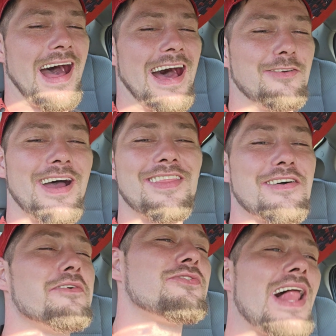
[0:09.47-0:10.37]
I'd rather
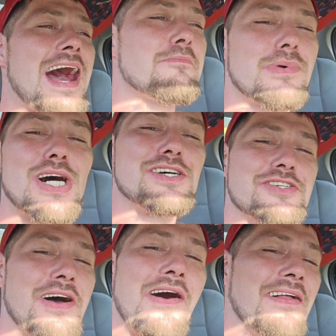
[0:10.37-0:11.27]
a
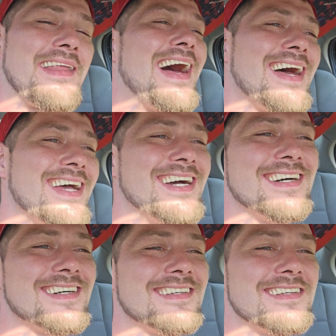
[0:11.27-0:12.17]
flatbush all day
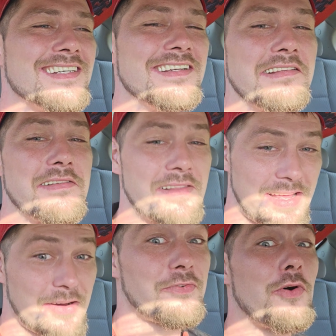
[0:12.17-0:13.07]

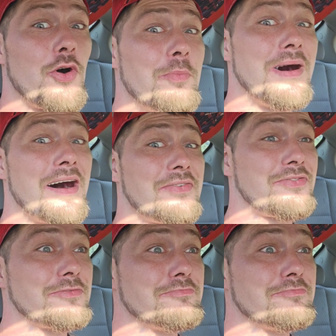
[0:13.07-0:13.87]
than a full muff.